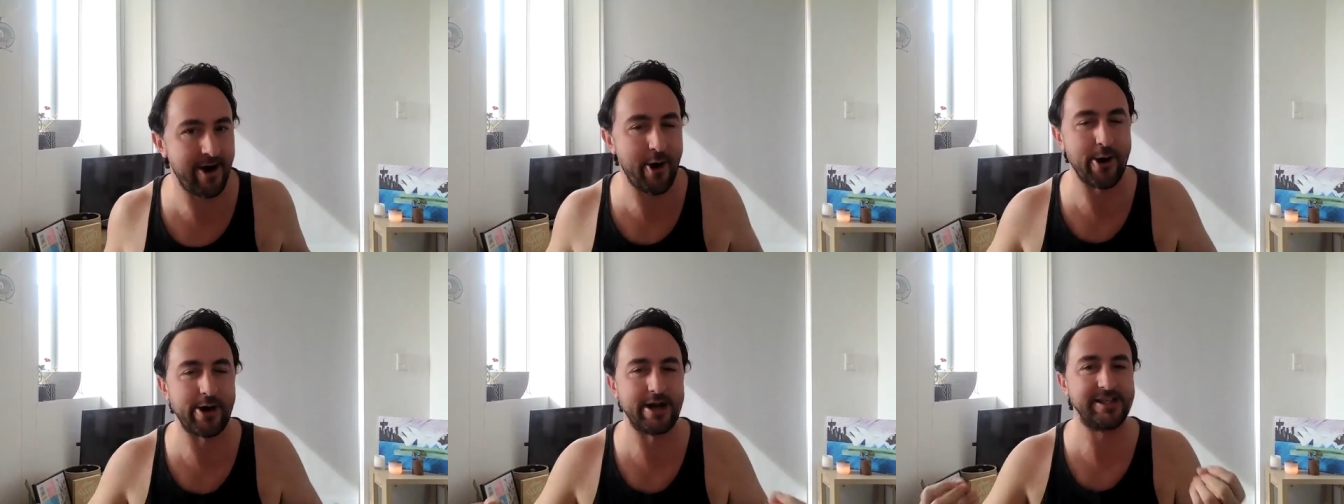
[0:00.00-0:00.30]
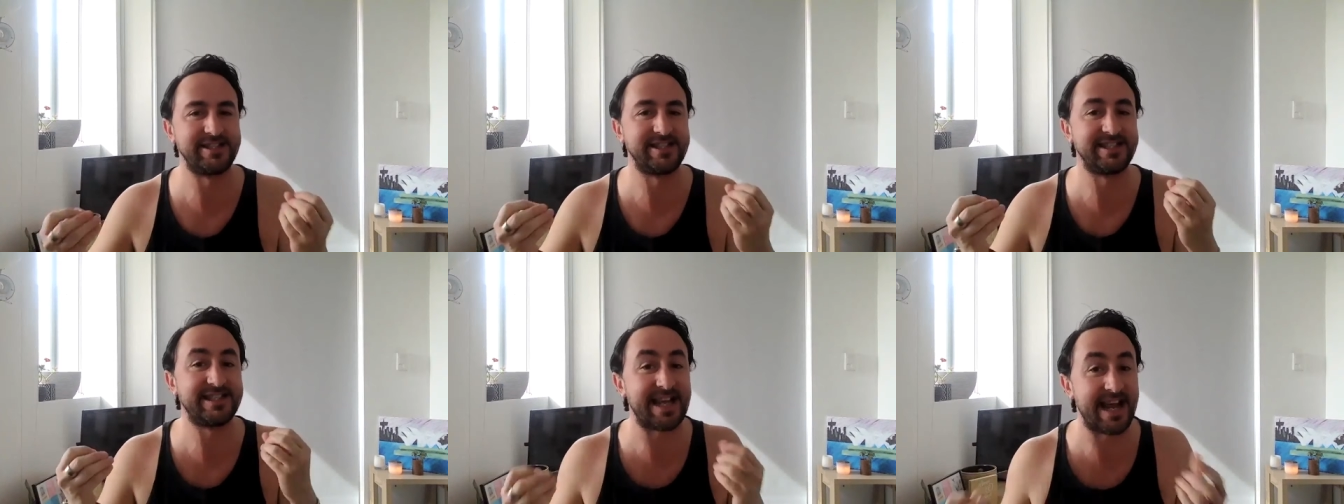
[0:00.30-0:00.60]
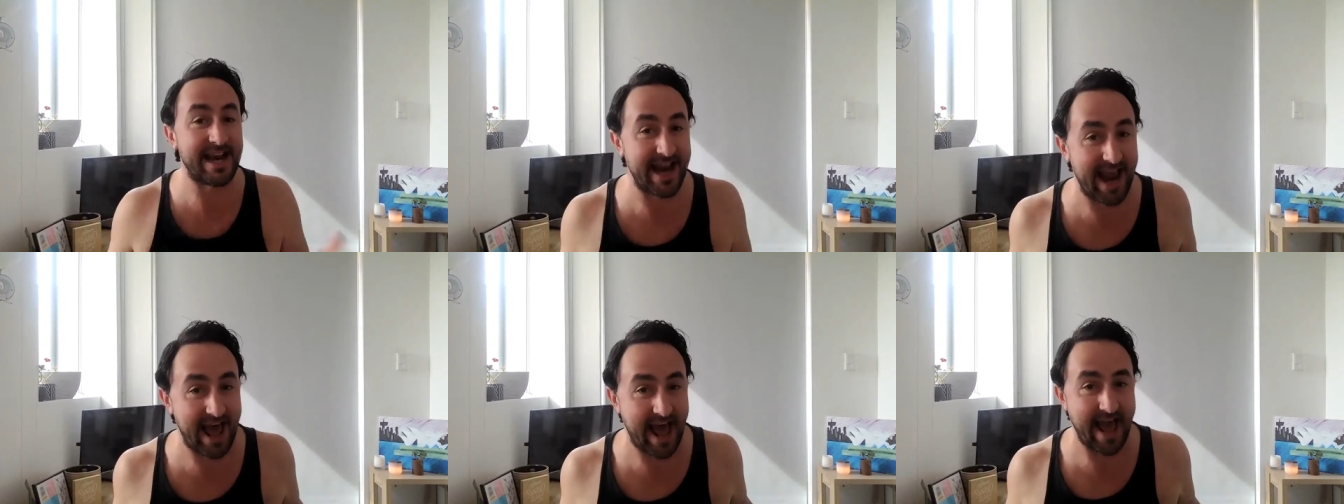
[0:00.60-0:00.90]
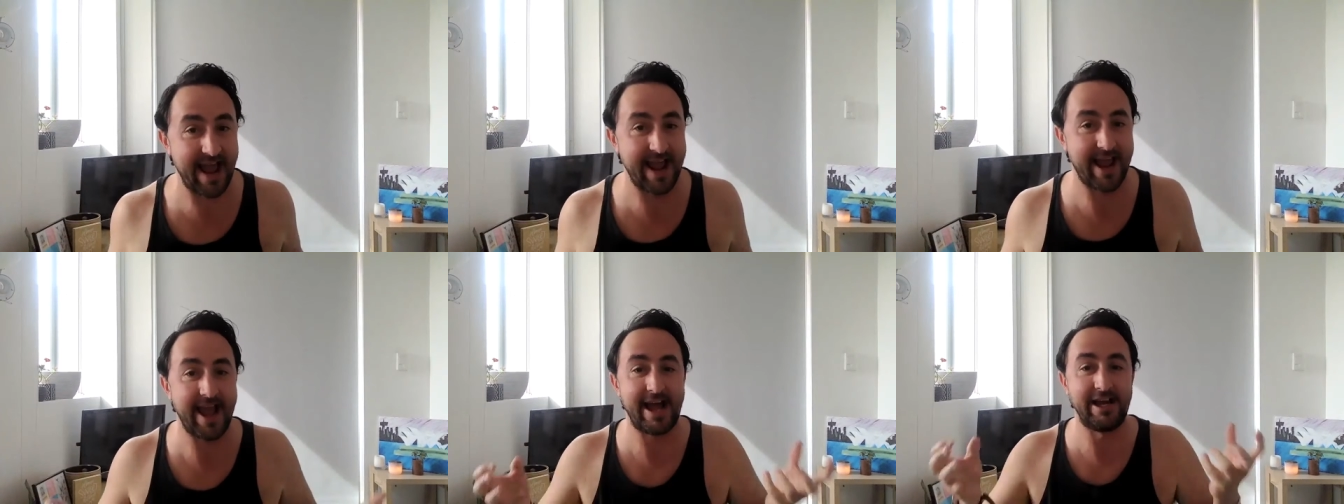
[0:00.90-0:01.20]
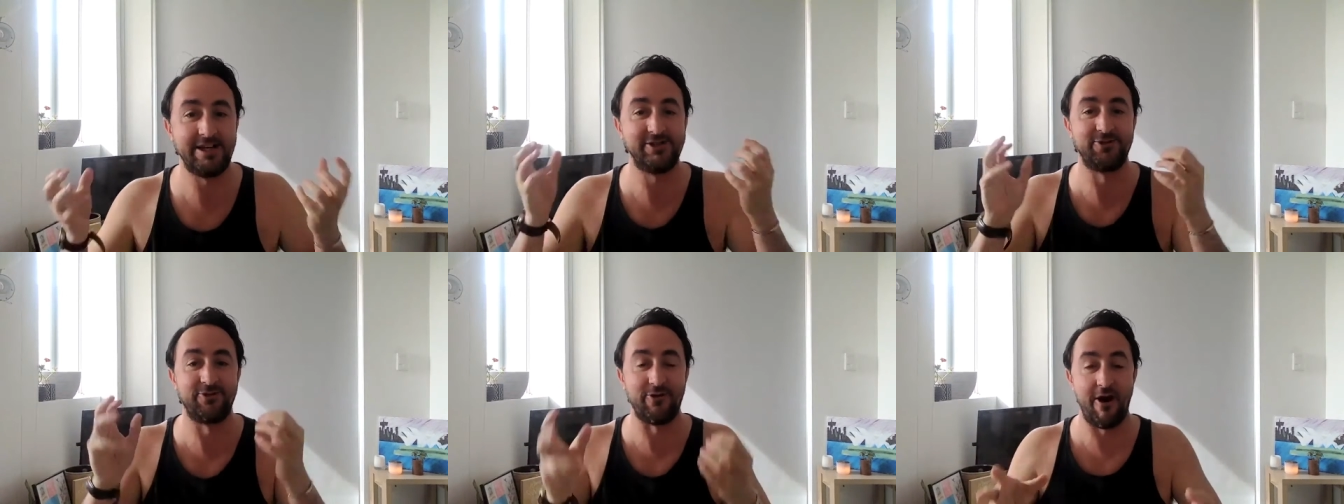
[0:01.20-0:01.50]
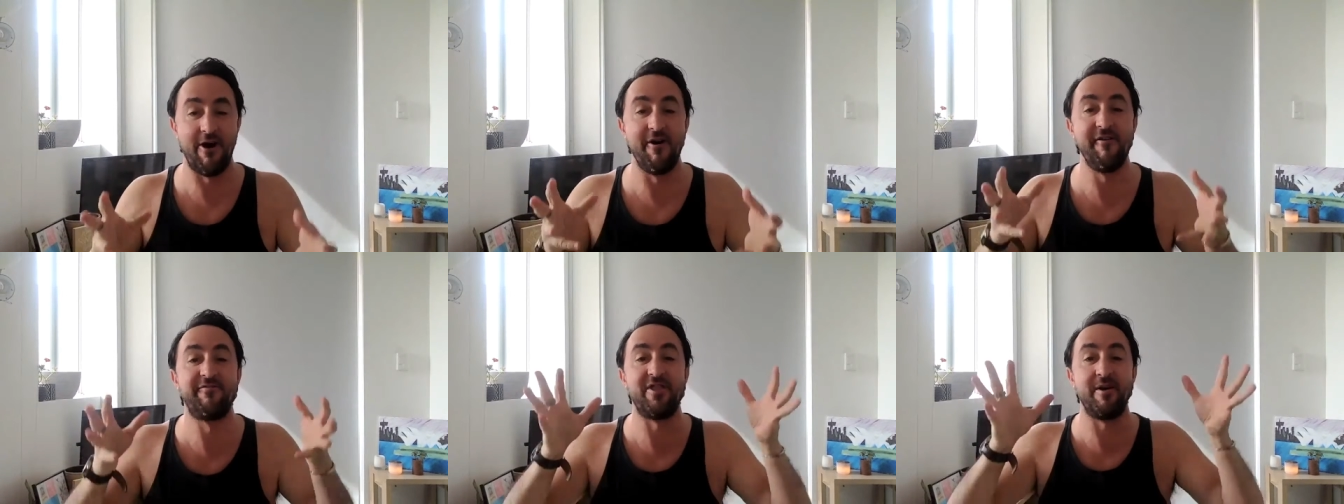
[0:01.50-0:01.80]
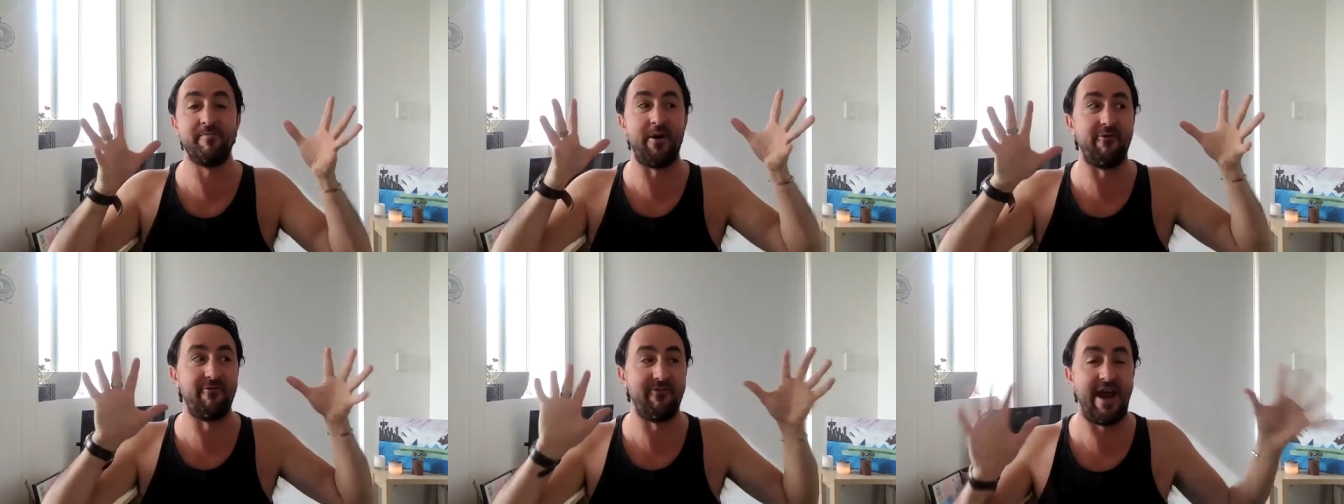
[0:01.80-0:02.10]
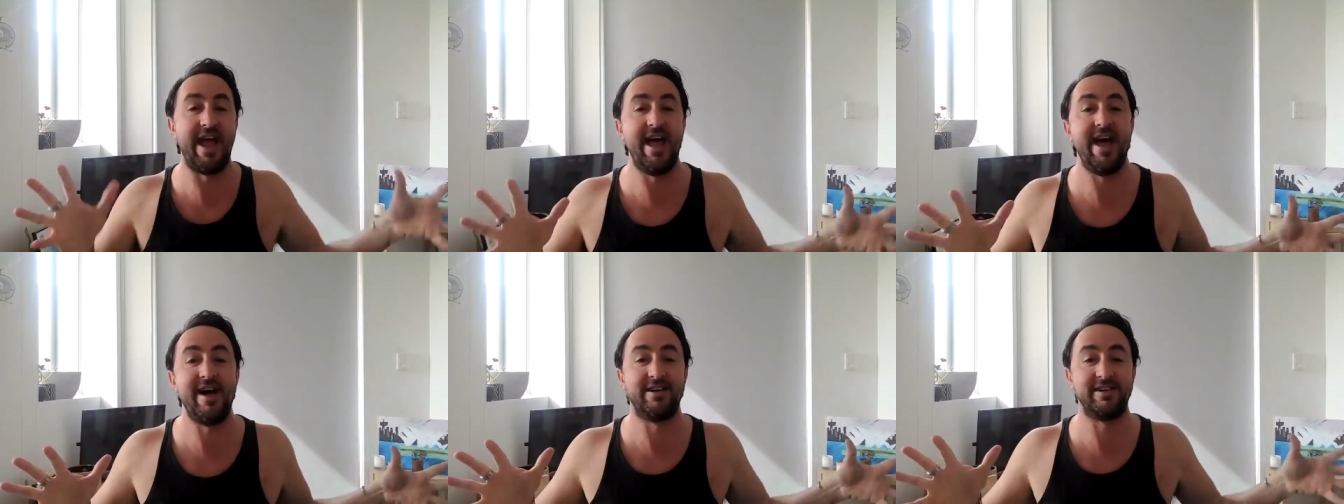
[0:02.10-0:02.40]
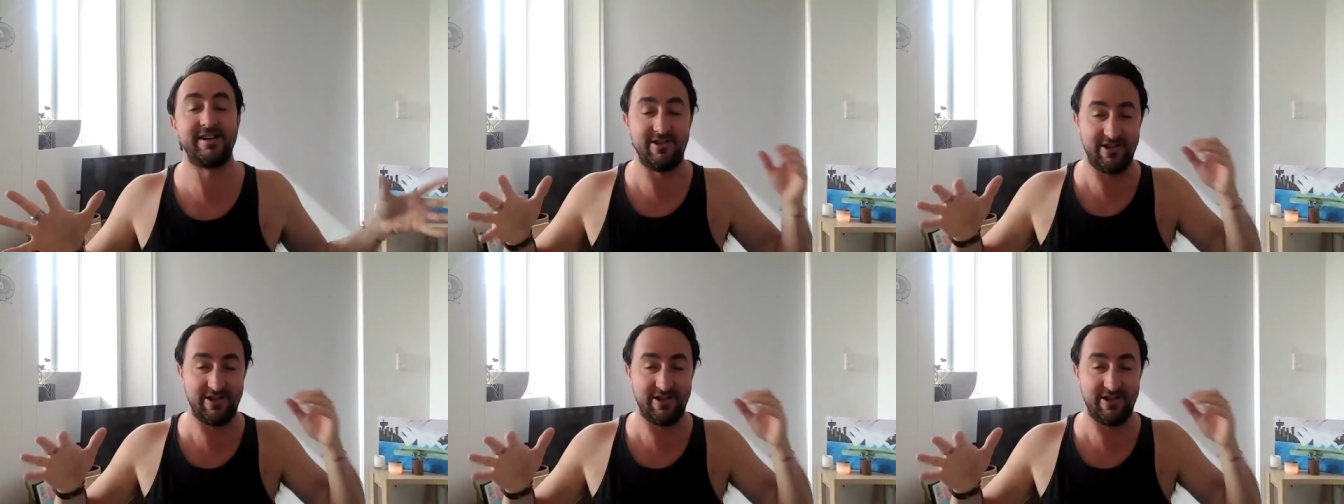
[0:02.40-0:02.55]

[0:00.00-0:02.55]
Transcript: on a Sunday and drove them around?